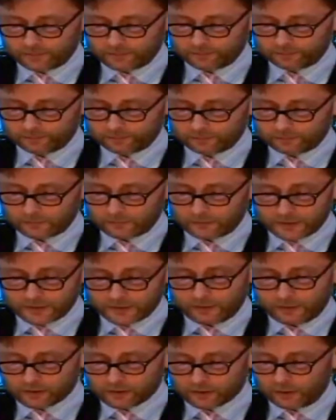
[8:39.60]
As the
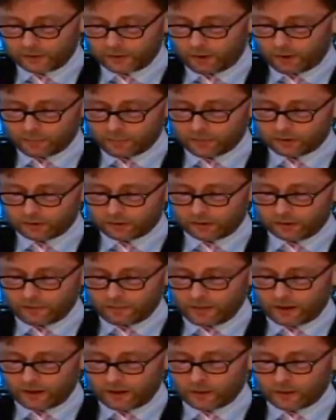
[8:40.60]
Jesuit García
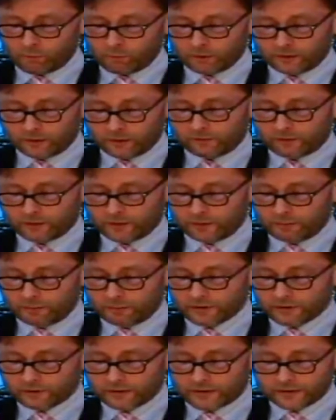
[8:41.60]
Girón de Alarcón
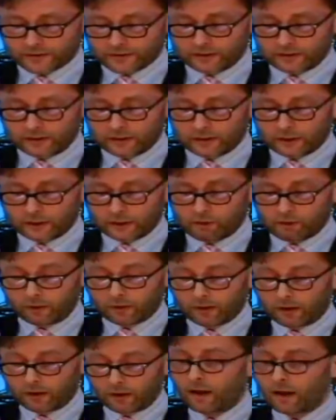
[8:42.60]
put it,
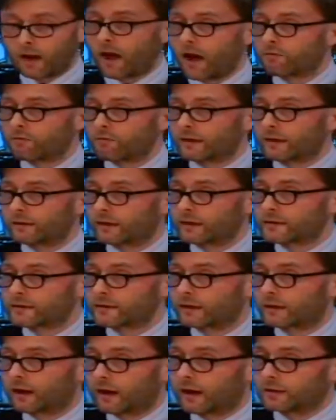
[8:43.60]
by their
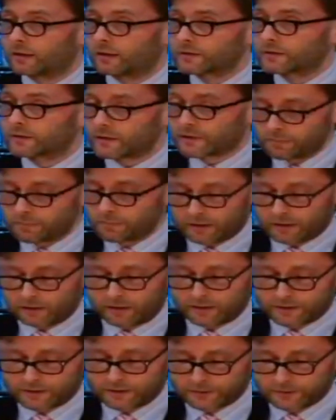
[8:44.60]
sanctity
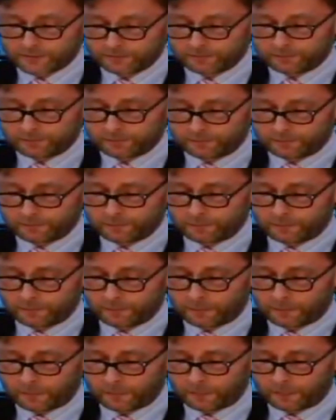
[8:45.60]
and learning,
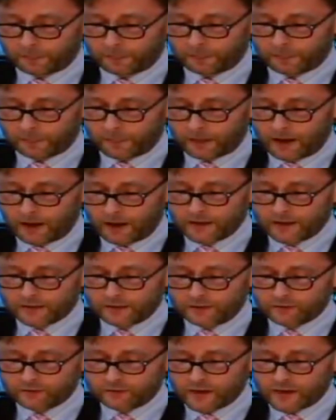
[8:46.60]
they render
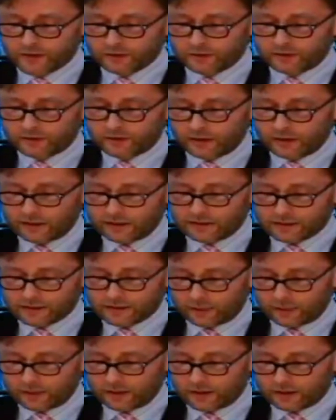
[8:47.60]
the society
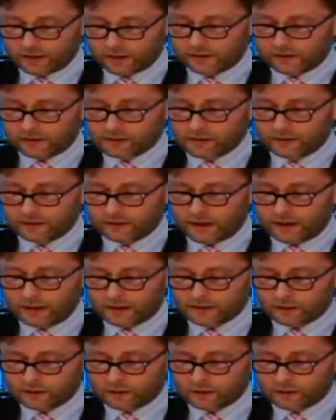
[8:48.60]
illustrious.